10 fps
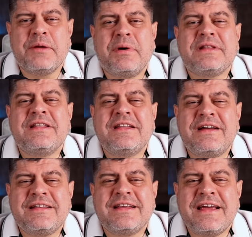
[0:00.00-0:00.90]
but
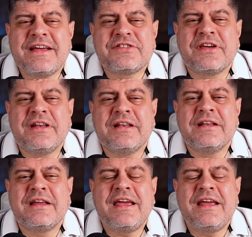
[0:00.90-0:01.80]
not asking
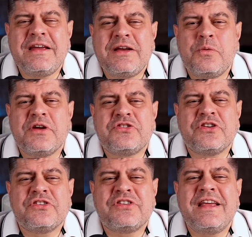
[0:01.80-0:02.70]
any
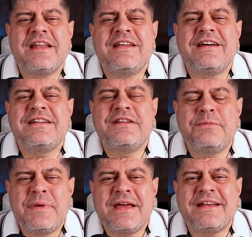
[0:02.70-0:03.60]
questions and not
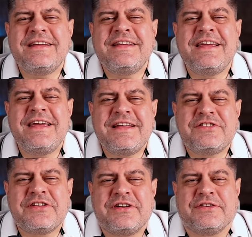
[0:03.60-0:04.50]
demanding
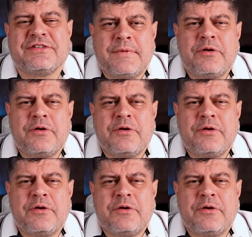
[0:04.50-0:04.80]
answers.